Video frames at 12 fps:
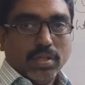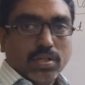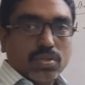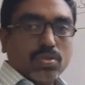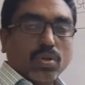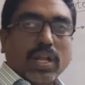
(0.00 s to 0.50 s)

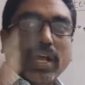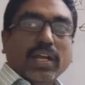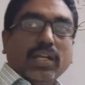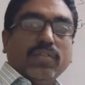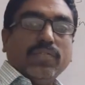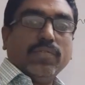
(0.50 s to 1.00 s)
So
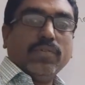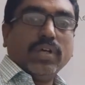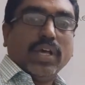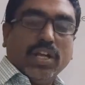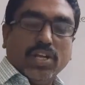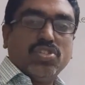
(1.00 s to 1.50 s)
light
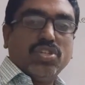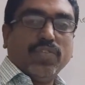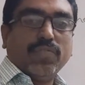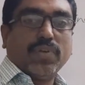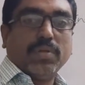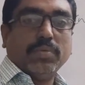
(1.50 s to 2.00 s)
energy
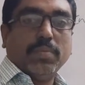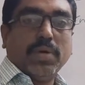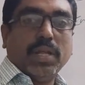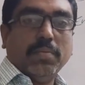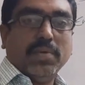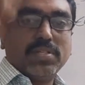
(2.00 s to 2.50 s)
from the
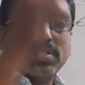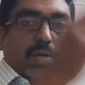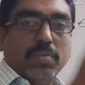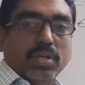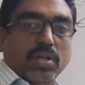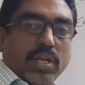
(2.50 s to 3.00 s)
bulb is
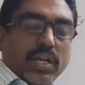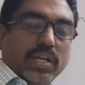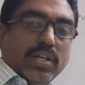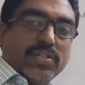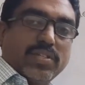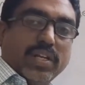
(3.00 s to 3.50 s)
coming and
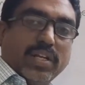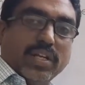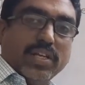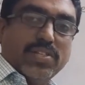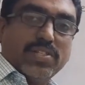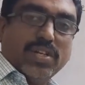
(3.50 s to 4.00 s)
it is getting
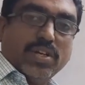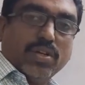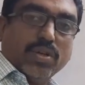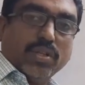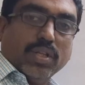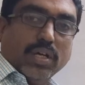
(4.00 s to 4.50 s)
incident
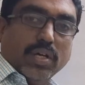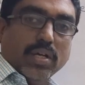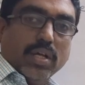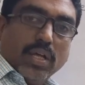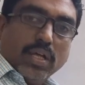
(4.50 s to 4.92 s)
on the